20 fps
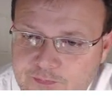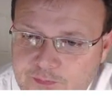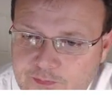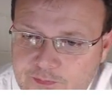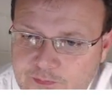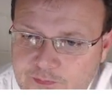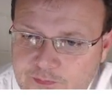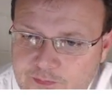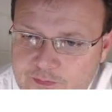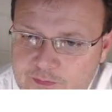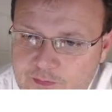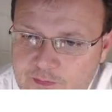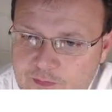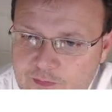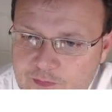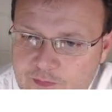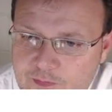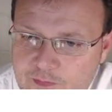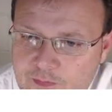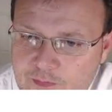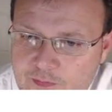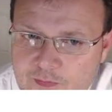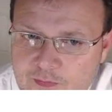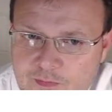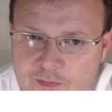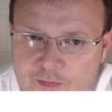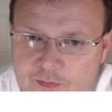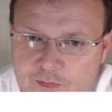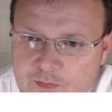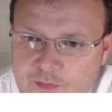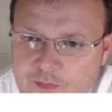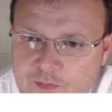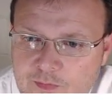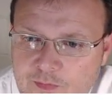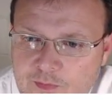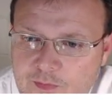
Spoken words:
[no speech]